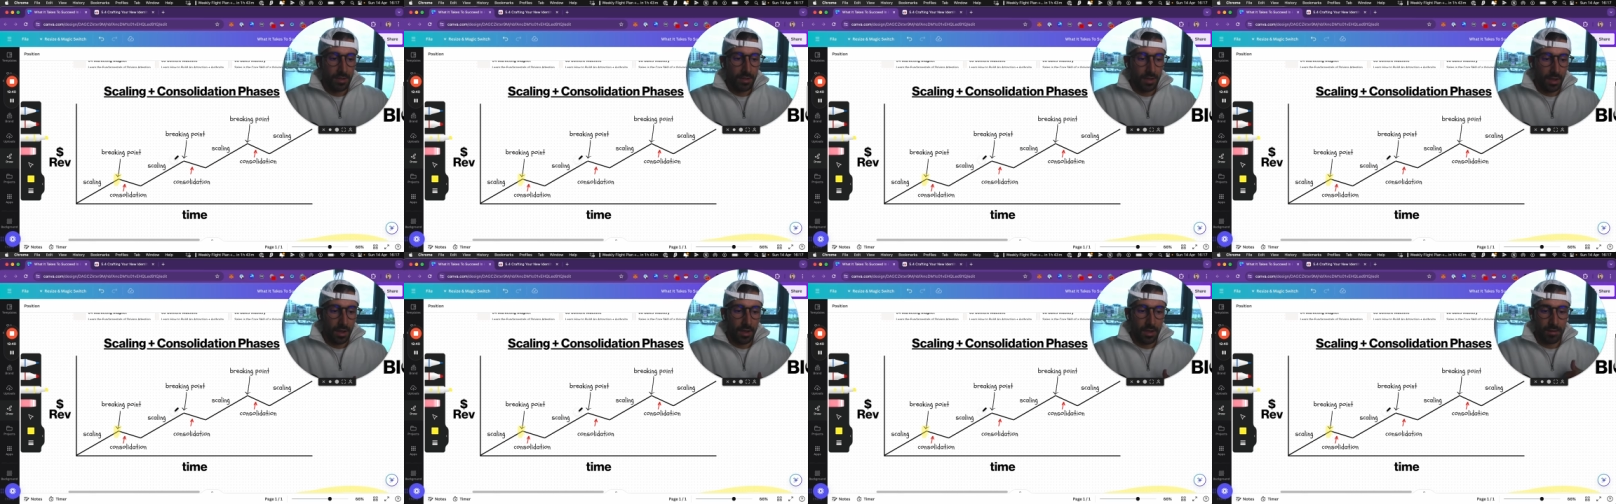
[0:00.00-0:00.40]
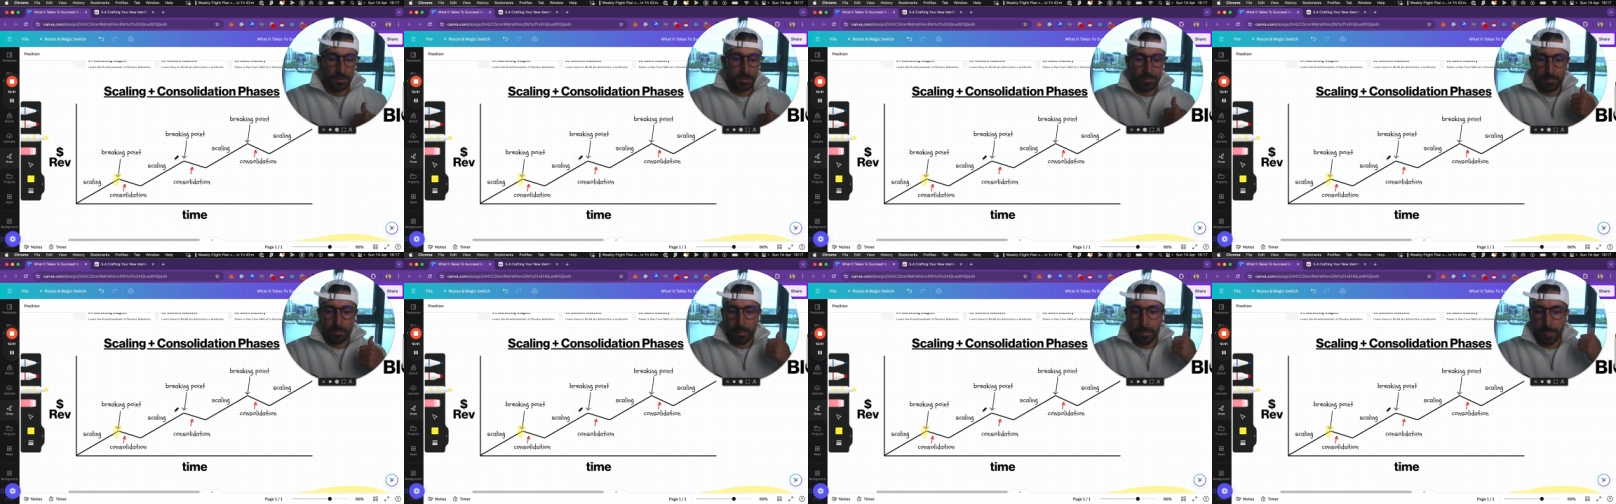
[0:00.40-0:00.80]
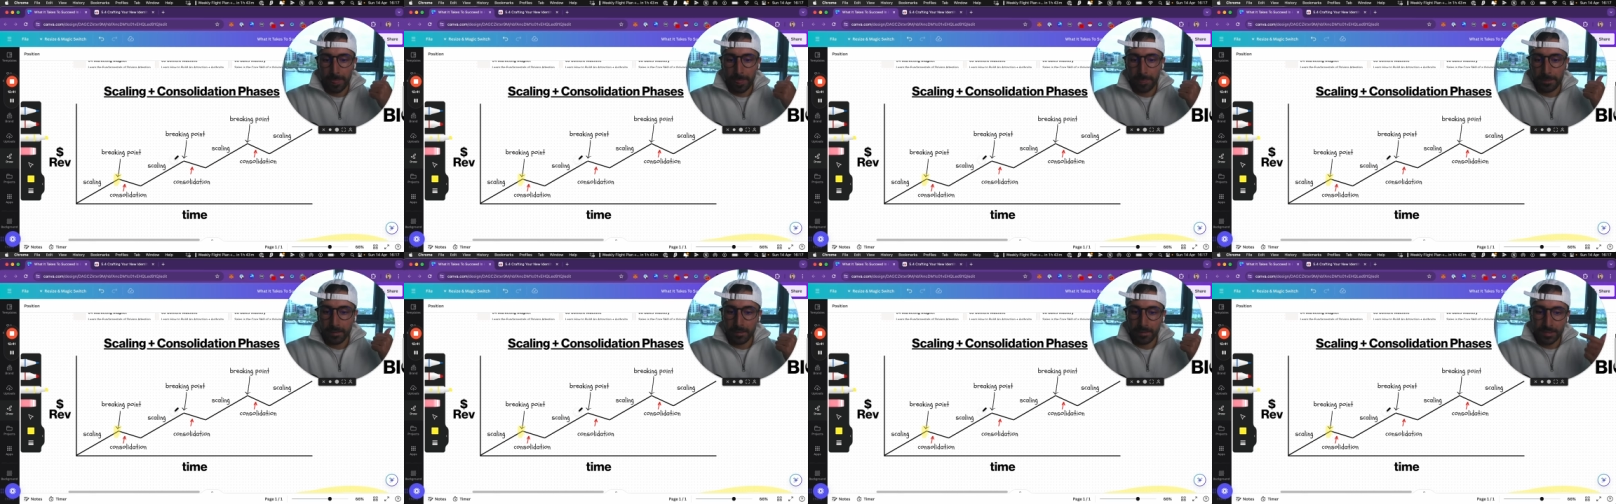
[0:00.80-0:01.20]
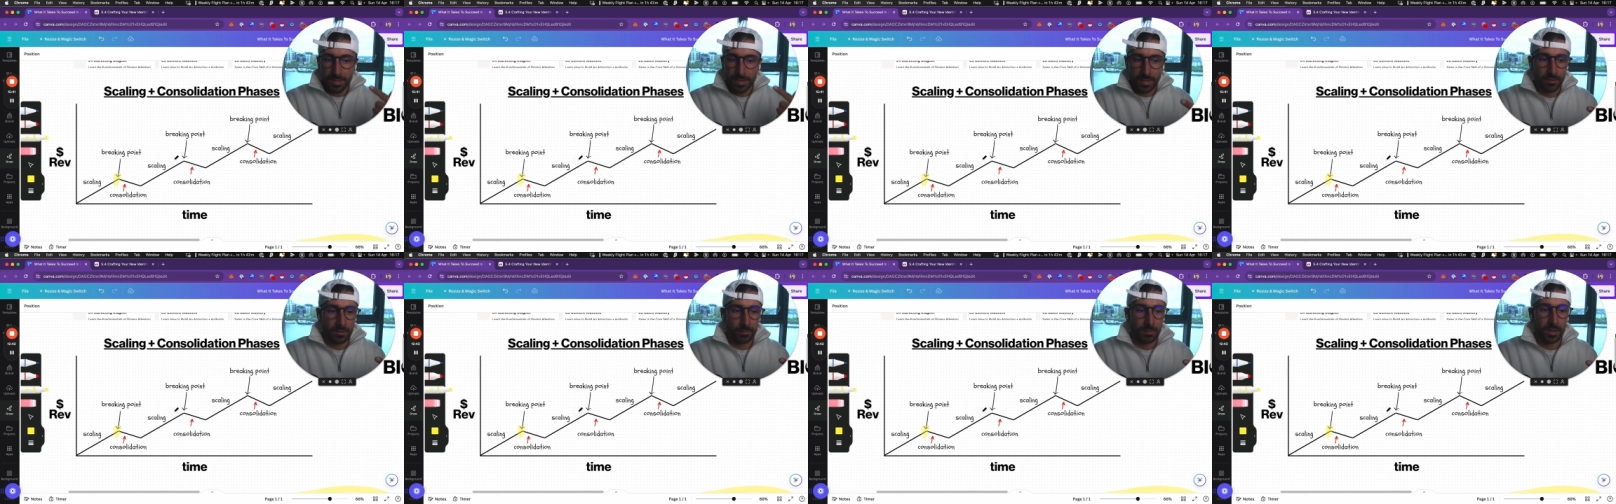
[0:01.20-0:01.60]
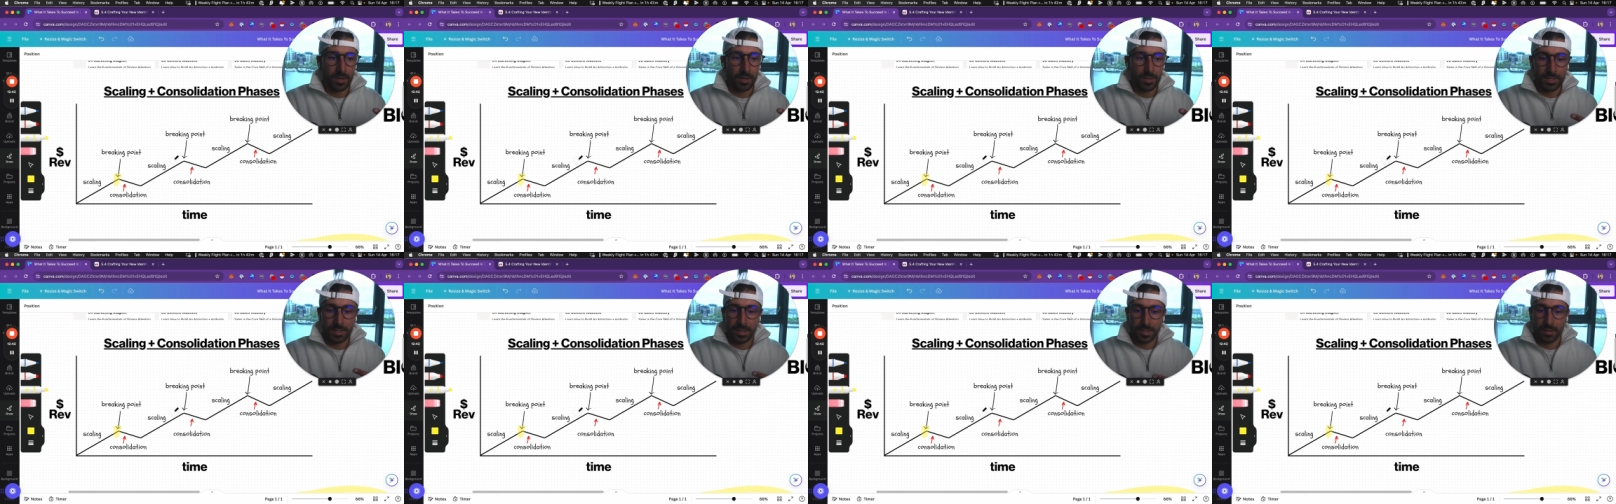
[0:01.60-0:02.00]
um, sales and
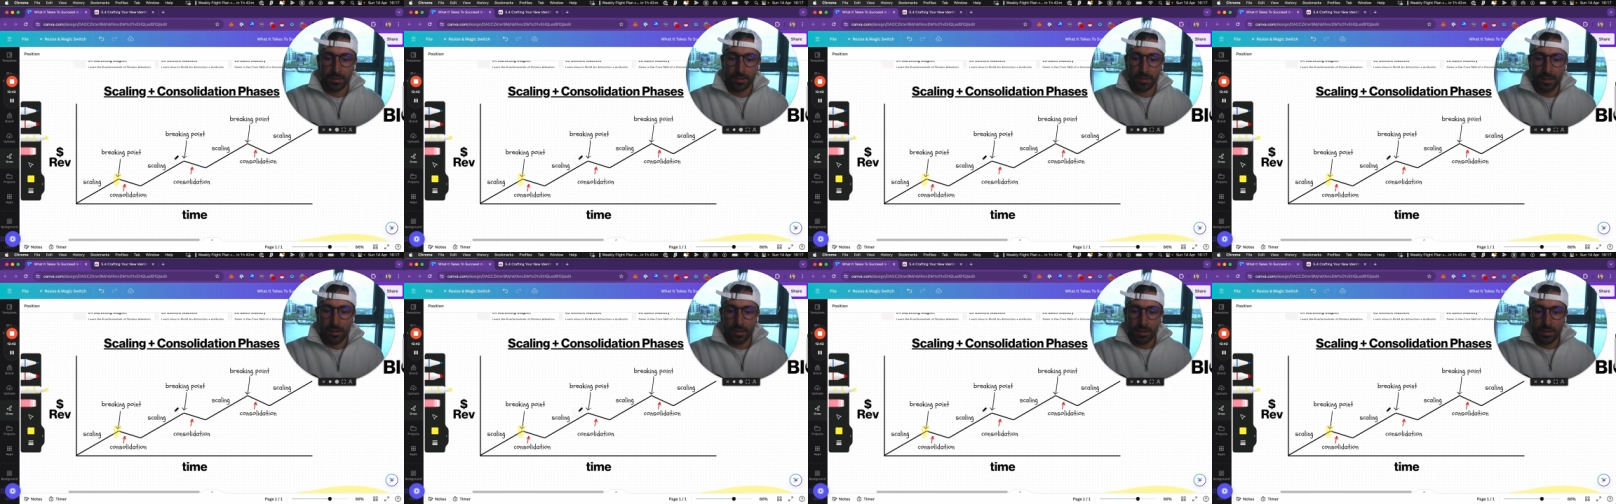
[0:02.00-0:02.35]
marketing.